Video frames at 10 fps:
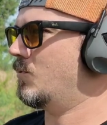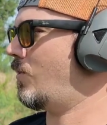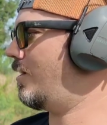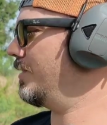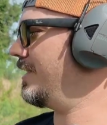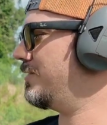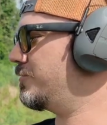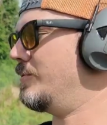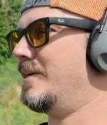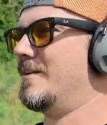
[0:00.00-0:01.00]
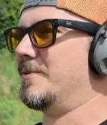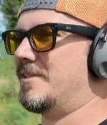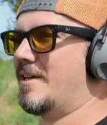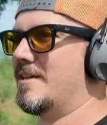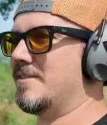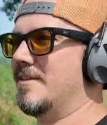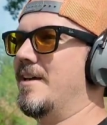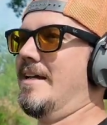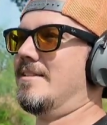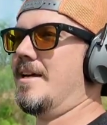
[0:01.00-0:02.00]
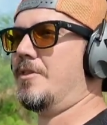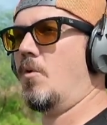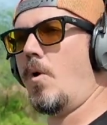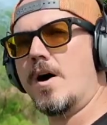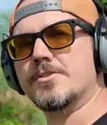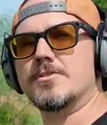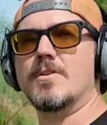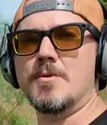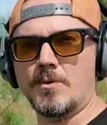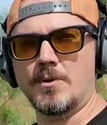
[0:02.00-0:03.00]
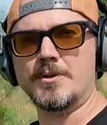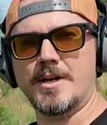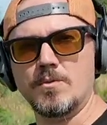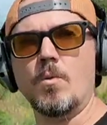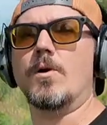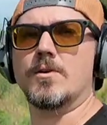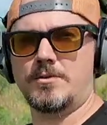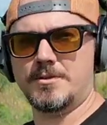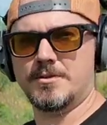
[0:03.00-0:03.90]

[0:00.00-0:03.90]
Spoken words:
wobbly. It's true what Henry says. It's like the Wasser of the roller gun world.